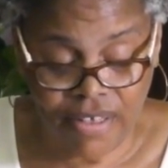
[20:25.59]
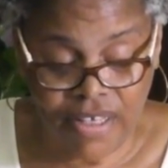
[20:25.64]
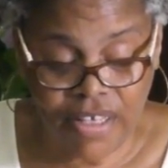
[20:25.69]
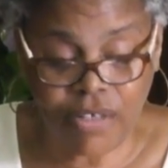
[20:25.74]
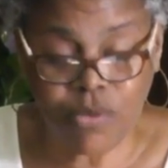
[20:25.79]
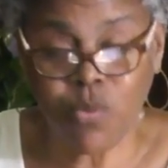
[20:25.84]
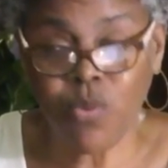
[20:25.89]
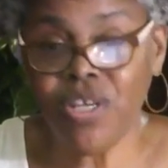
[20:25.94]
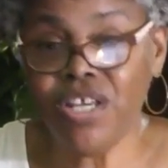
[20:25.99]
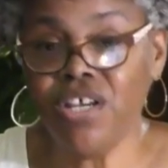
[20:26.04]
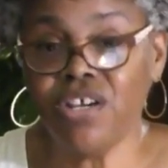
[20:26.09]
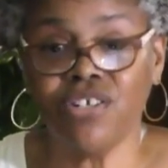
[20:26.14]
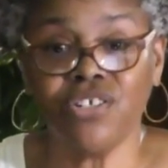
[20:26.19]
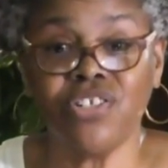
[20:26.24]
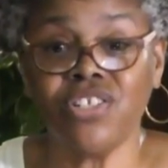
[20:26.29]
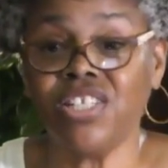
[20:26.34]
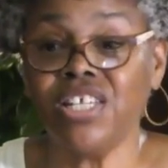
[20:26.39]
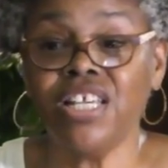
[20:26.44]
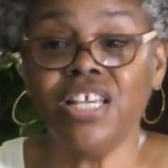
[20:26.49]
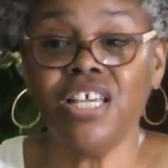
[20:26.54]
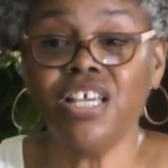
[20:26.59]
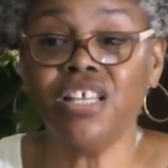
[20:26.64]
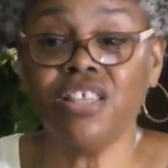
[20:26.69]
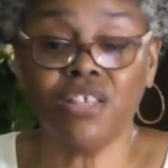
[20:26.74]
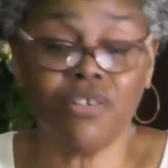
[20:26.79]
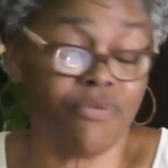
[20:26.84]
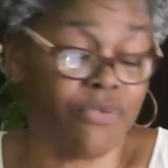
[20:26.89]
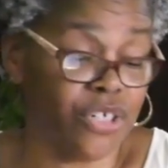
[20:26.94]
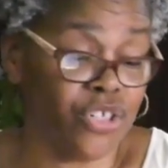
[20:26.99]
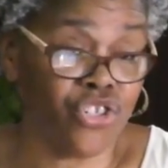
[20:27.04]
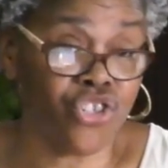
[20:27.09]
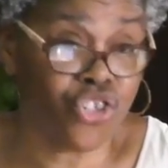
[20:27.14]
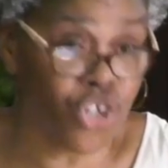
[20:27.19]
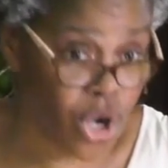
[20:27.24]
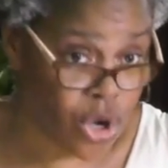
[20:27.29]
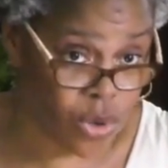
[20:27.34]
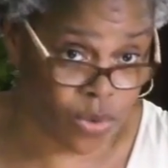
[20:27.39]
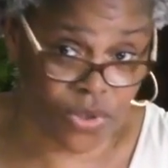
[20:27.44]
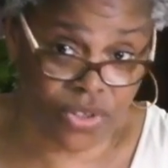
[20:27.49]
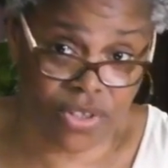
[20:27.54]
And we are seeing the
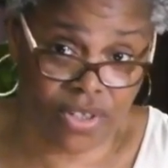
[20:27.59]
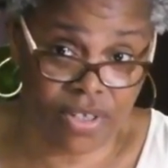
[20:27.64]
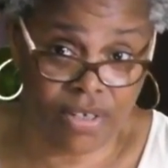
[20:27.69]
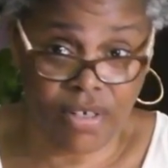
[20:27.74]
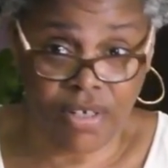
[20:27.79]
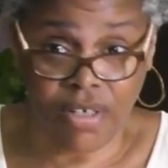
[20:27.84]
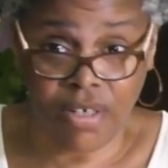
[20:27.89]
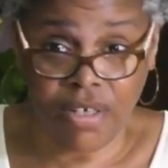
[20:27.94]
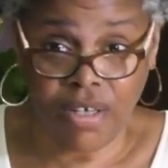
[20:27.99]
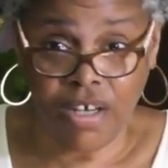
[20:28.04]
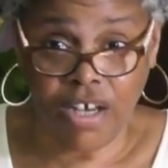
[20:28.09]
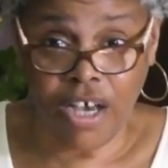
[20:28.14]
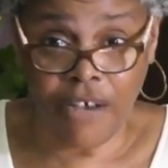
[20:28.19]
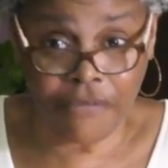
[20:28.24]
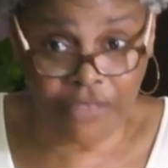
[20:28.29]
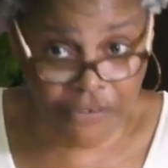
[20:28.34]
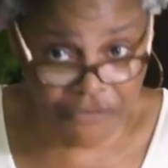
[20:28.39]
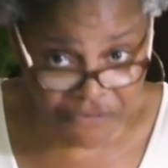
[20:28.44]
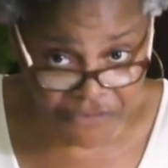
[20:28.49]
results of the